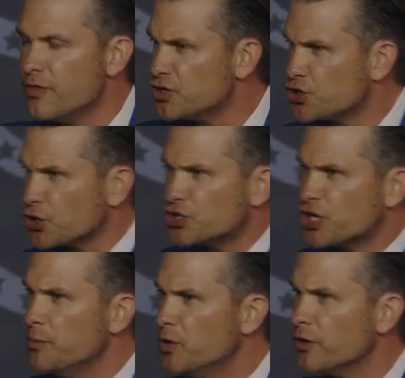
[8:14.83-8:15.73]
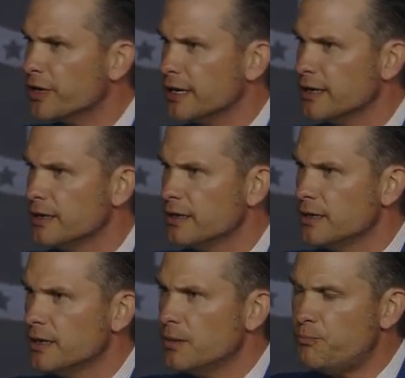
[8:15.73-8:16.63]
the church community
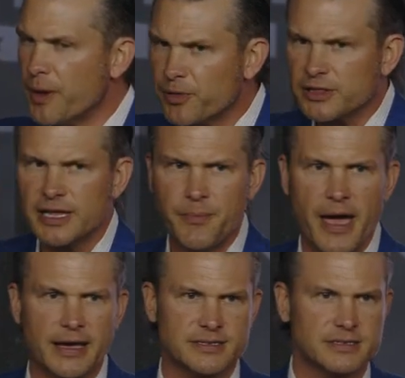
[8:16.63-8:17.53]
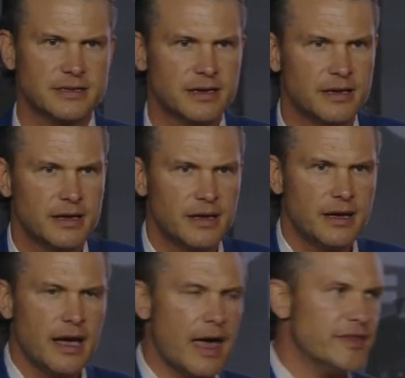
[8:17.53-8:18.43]
biblically based
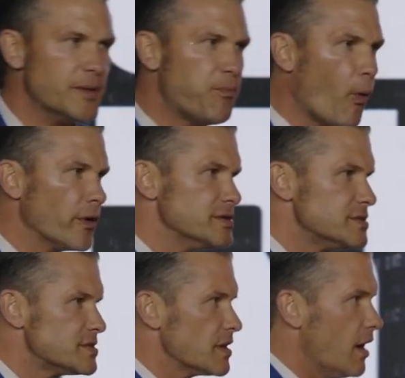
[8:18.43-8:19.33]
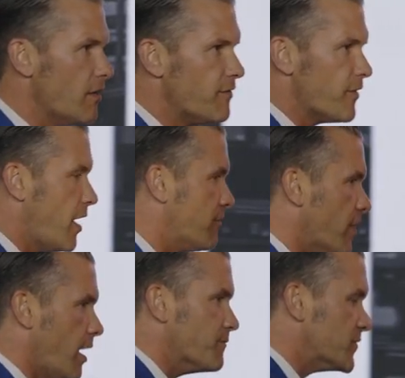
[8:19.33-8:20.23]
and the importance of, of,
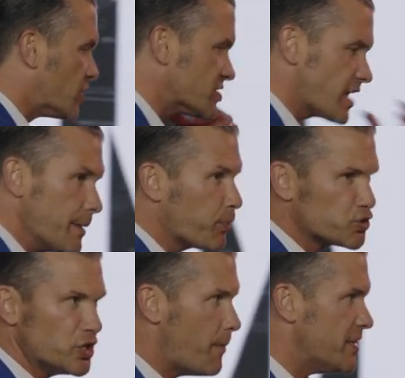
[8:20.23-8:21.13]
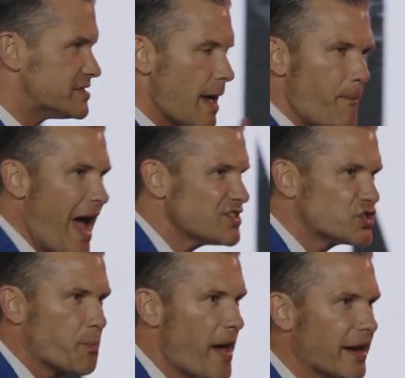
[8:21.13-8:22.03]
of, discipleship, as that
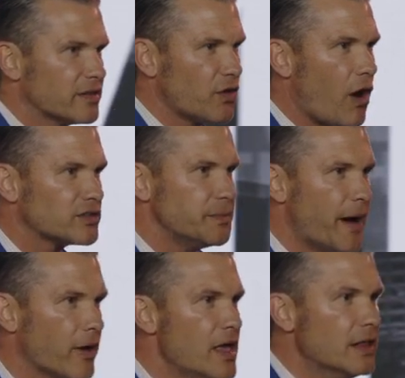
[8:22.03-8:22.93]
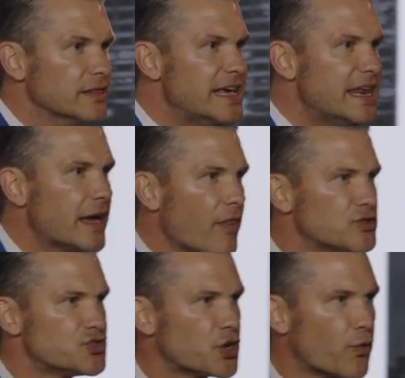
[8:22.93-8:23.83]
pastor panel talked about, leading
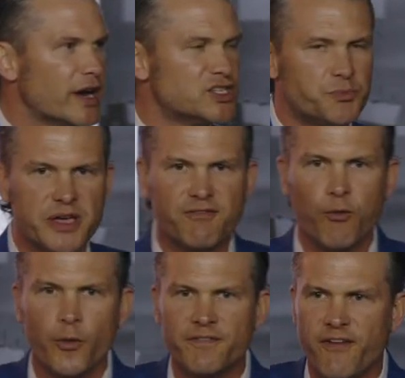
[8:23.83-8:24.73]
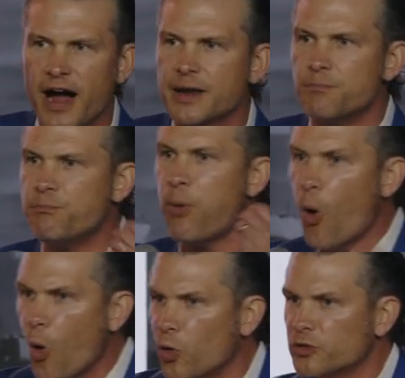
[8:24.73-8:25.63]
others to Christ, being fortified and
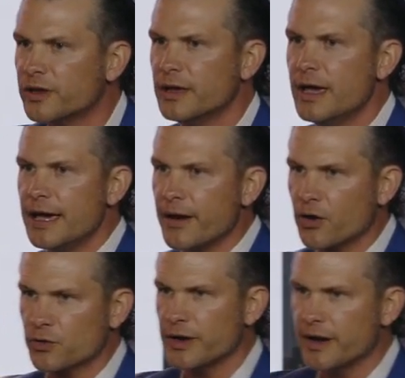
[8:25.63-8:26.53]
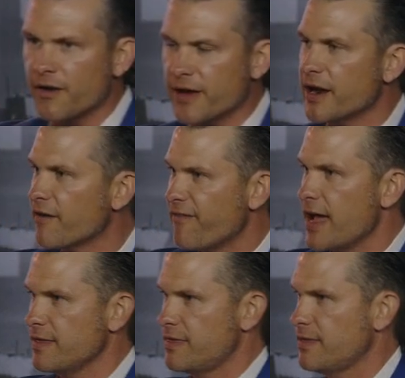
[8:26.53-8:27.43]
bold in our, in our, in our faith.